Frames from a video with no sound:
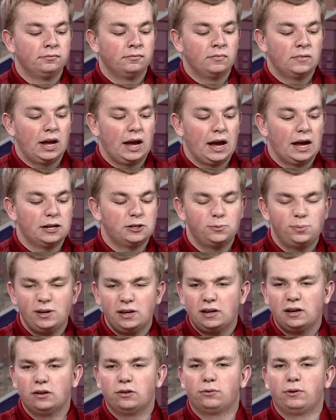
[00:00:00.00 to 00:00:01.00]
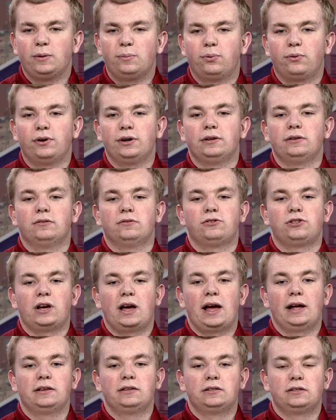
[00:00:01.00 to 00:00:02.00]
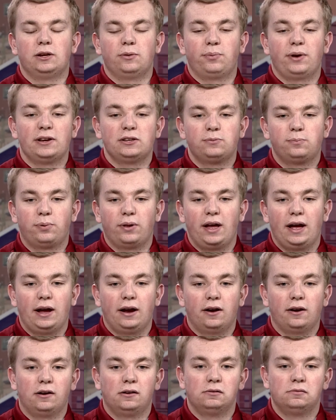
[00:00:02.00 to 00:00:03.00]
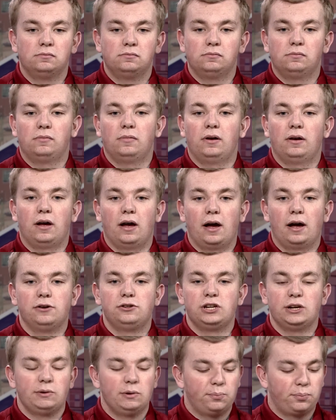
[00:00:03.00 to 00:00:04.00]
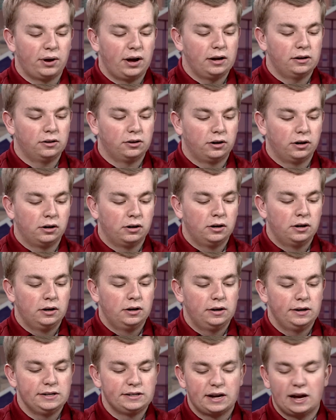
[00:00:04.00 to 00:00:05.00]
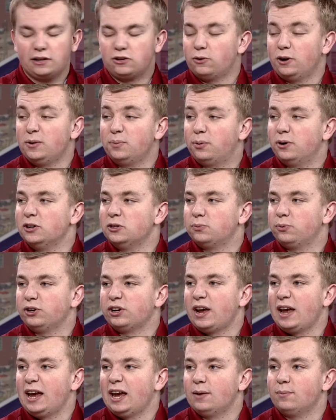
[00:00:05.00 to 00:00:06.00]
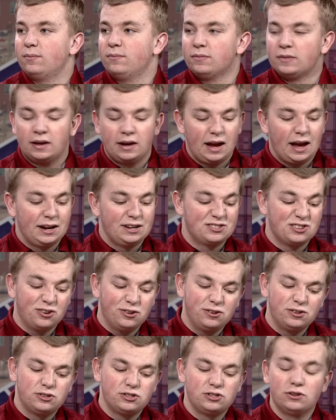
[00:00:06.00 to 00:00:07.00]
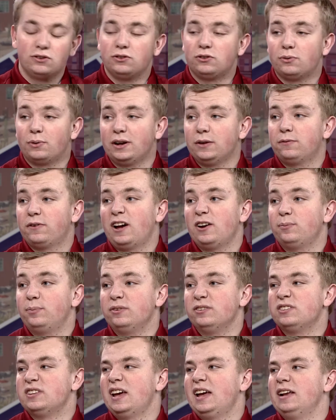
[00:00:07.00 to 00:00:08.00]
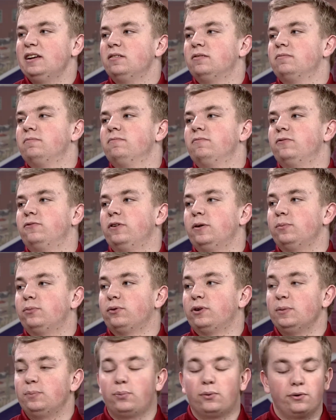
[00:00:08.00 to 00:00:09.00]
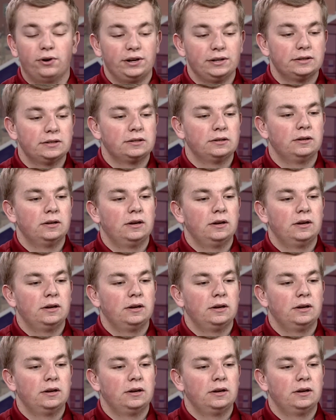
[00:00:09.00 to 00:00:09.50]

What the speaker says: And speaking of three-point shots, their best player, Jimmy Butler, he's got 20 points per game. and he's only shooting 25% from 3 points